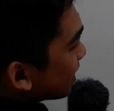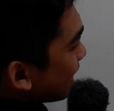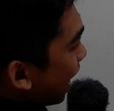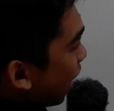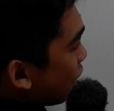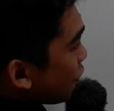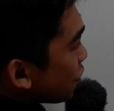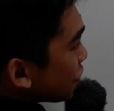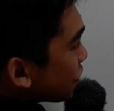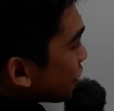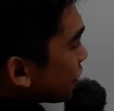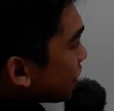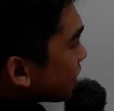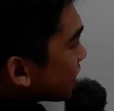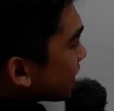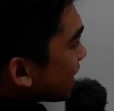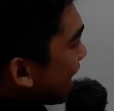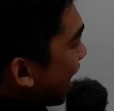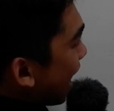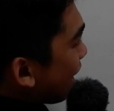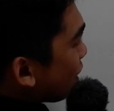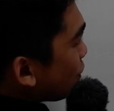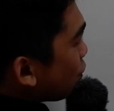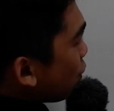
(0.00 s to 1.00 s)

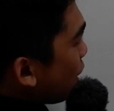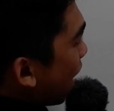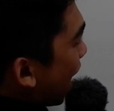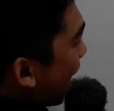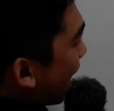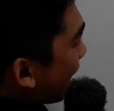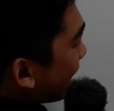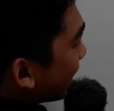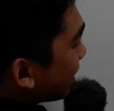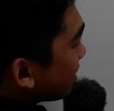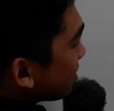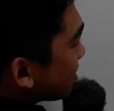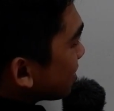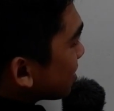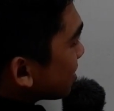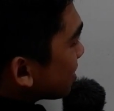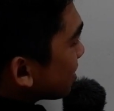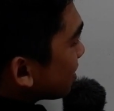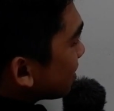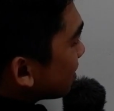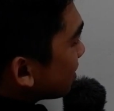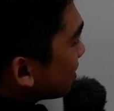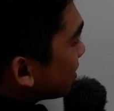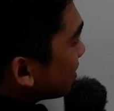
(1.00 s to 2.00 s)
counterclockwise,
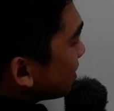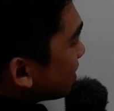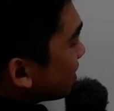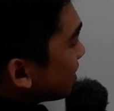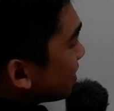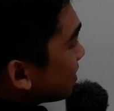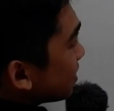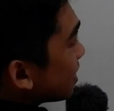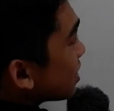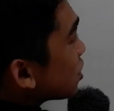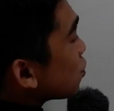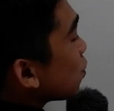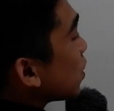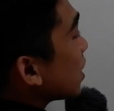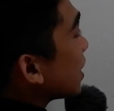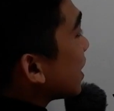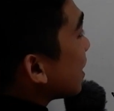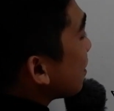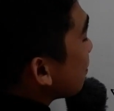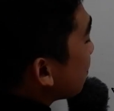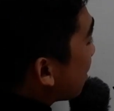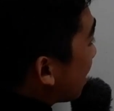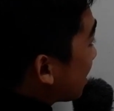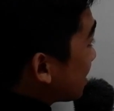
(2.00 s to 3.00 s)
this will
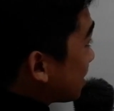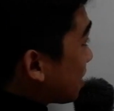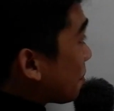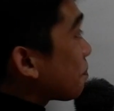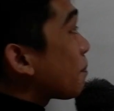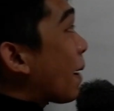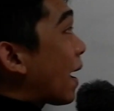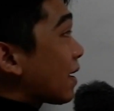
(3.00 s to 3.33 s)
give us a